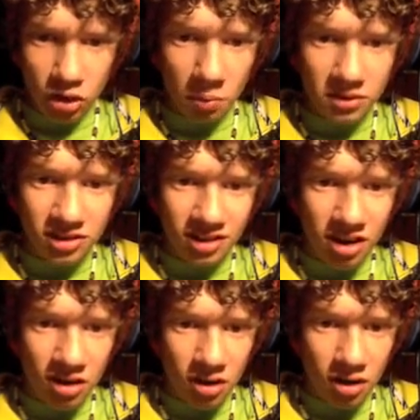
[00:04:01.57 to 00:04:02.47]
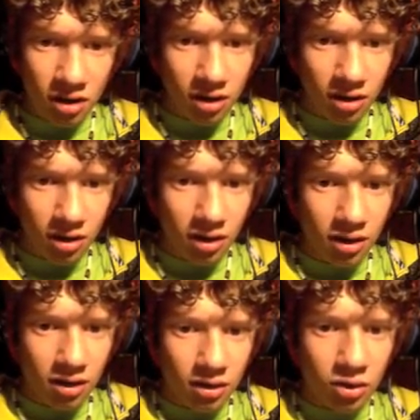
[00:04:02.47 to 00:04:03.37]
Let's hope it's in here.
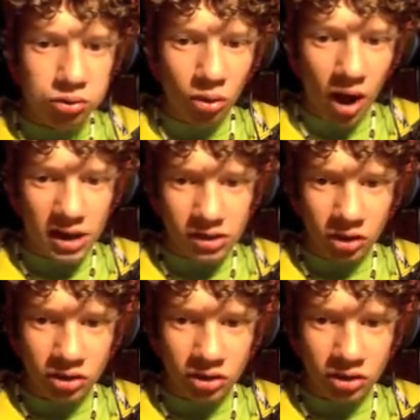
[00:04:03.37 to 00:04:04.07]
Crud,